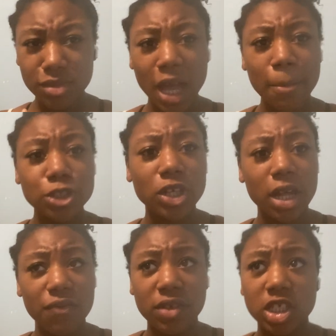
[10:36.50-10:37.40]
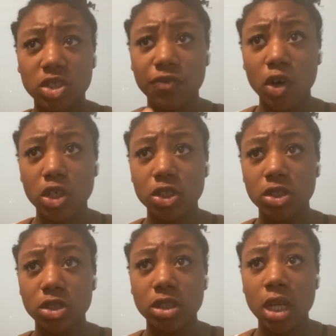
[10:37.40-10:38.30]
I'm gonna try to finish the
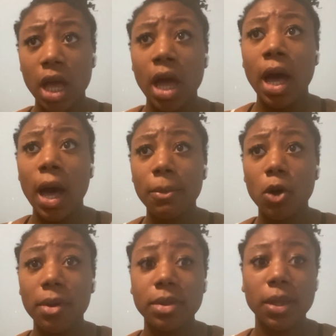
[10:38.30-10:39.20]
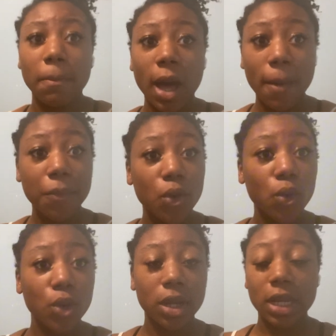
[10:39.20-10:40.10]
Fosters. I'm gonna make me some
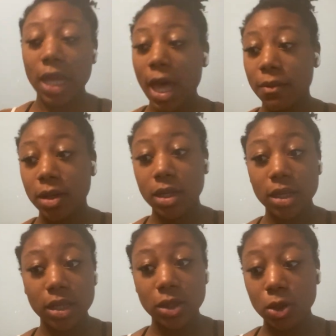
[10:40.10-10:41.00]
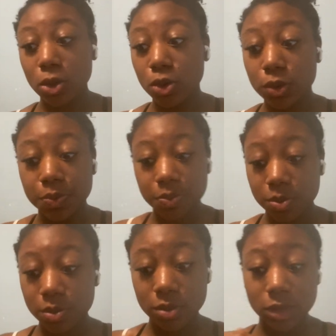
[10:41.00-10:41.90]
popcorn and have a good little
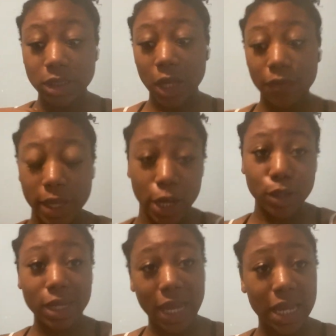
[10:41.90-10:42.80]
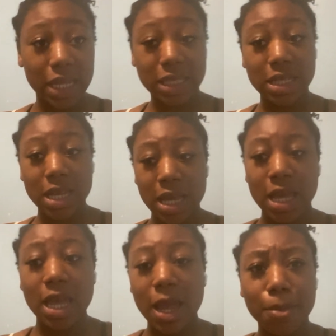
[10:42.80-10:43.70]
self-care night
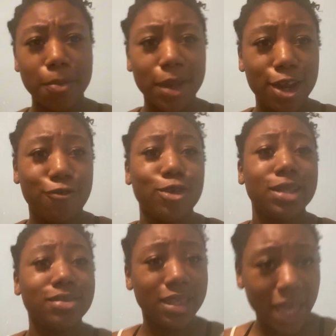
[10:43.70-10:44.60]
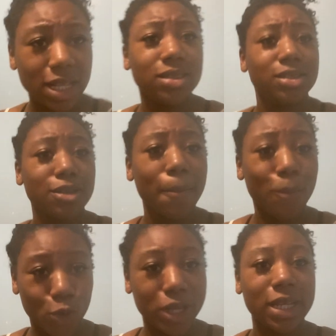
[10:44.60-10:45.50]
and prepare for the hectic
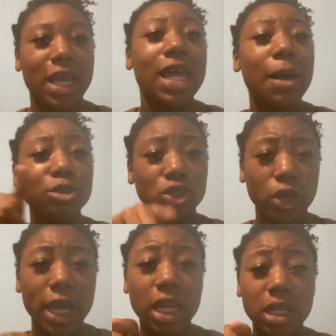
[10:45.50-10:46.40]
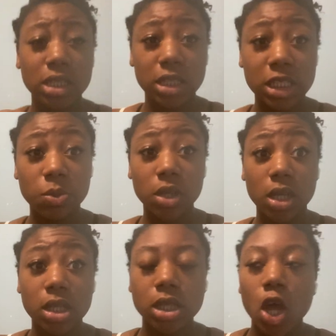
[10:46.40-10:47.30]
morning. And I'm gonna start editing this
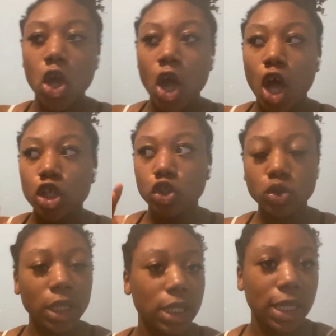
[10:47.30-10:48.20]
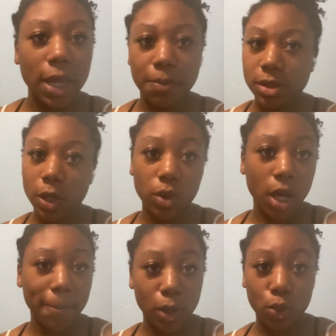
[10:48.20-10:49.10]
because as soon as I get to campus, I
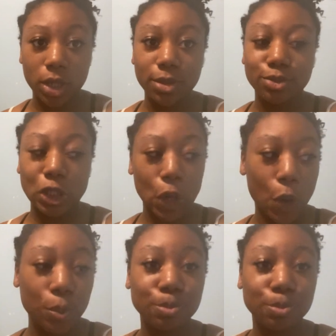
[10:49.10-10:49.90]
wanna upload it, so.